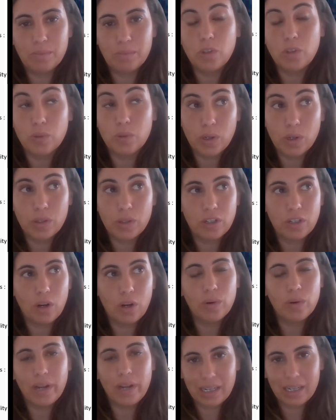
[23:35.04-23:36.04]
grow their
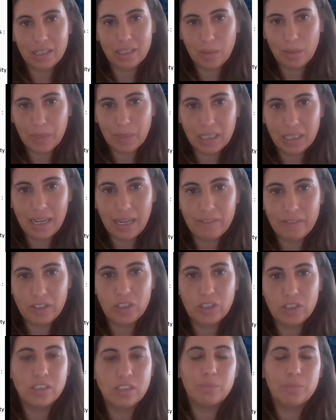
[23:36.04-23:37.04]
own economic
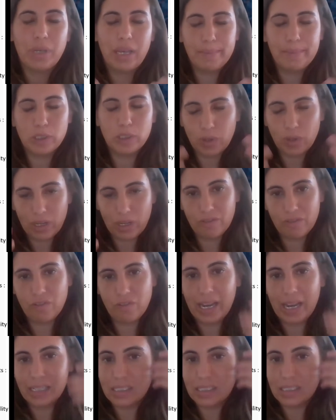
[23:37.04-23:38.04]
livelihoods and be able to
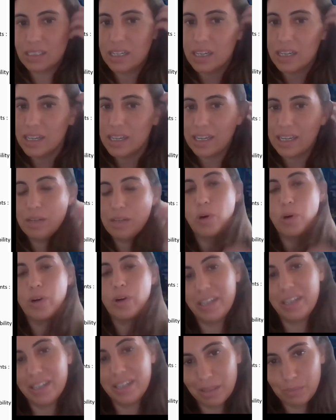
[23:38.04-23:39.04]
invest in more
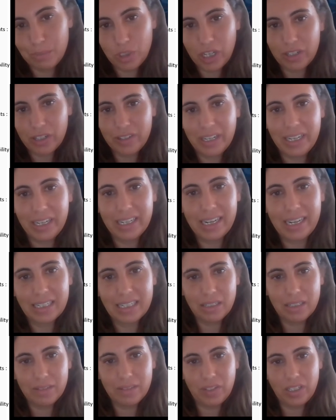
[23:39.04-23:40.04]
income-generating
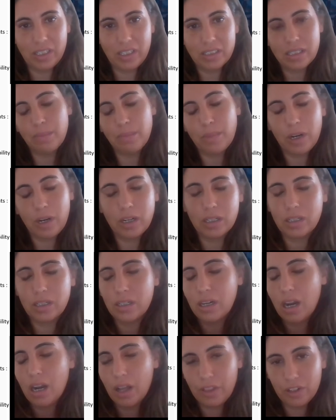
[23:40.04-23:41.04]
activities,
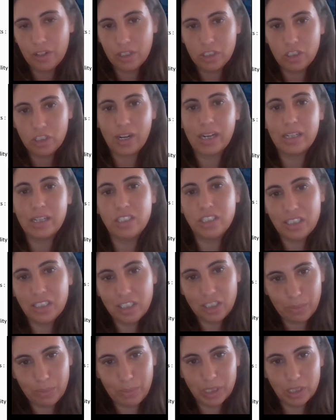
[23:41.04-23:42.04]
among other strategies
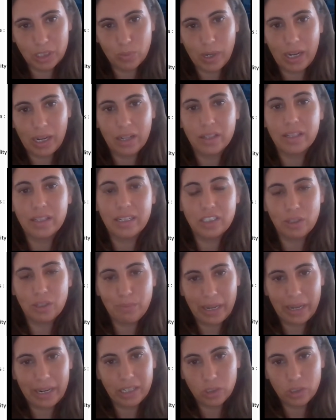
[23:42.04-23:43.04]
to build wealth and to
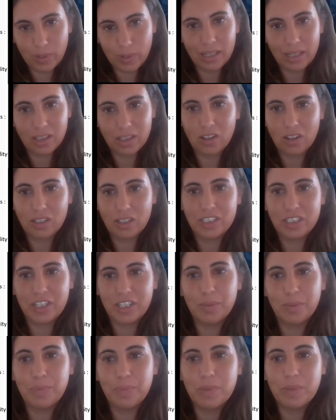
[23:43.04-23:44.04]
manage wealth longer
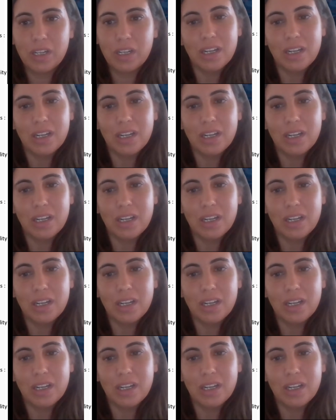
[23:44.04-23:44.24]
term.